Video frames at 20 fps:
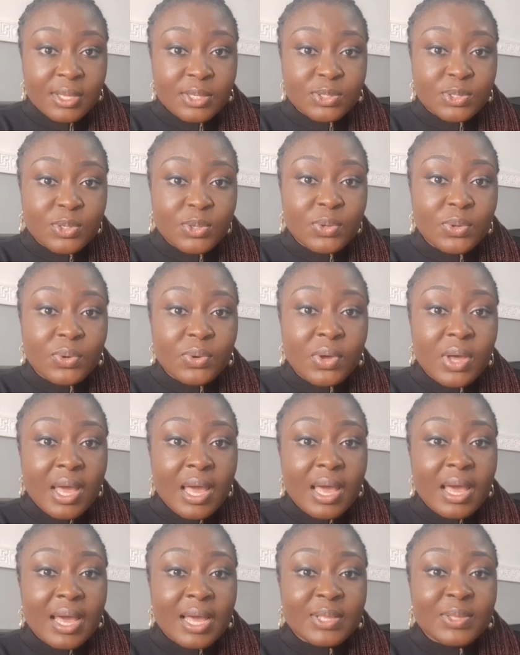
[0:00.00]
So
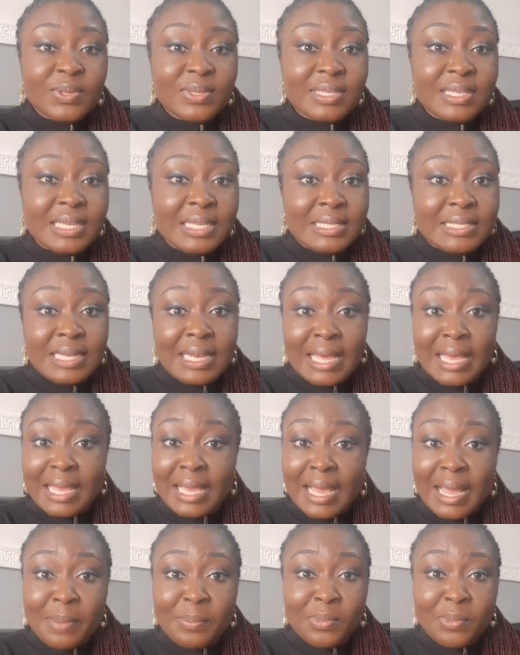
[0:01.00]
I told the lady, like,